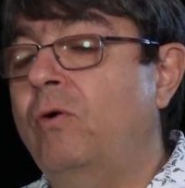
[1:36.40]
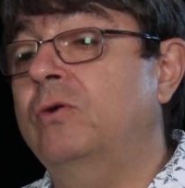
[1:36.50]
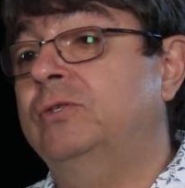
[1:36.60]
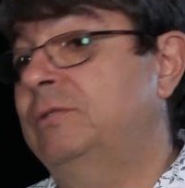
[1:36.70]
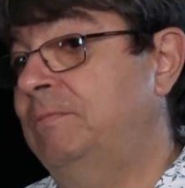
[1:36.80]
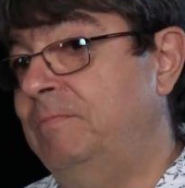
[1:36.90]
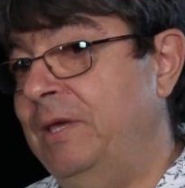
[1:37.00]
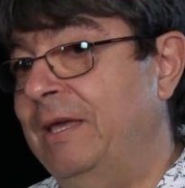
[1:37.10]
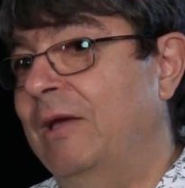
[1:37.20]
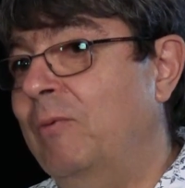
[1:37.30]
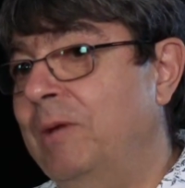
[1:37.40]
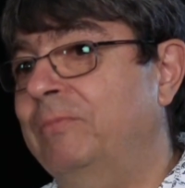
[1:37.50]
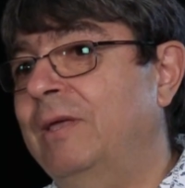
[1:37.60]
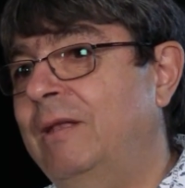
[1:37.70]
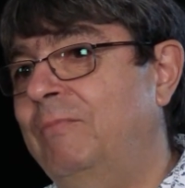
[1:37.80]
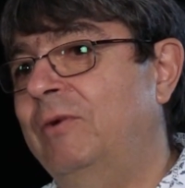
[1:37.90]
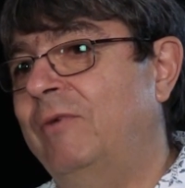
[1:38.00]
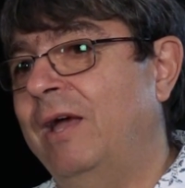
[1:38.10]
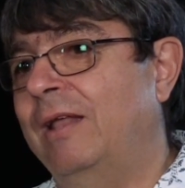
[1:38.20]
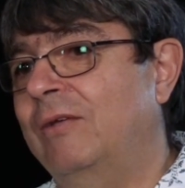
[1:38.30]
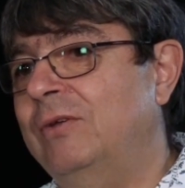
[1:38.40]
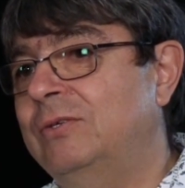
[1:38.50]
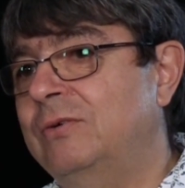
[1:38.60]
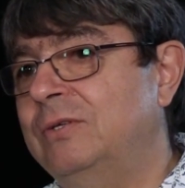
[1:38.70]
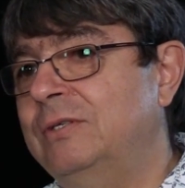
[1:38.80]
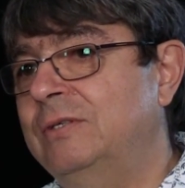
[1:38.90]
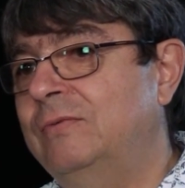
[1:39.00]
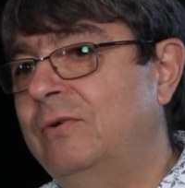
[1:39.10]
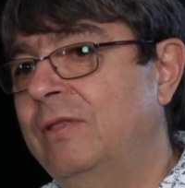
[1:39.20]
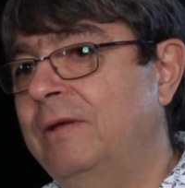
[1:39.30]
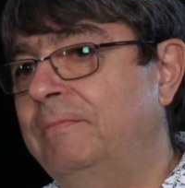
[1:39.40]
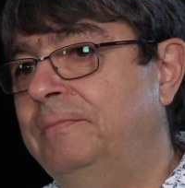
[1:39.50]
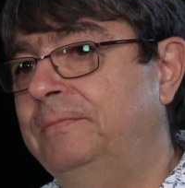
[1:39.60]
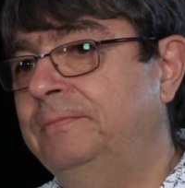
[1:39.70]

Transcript: course, being equipped and providing resources for them.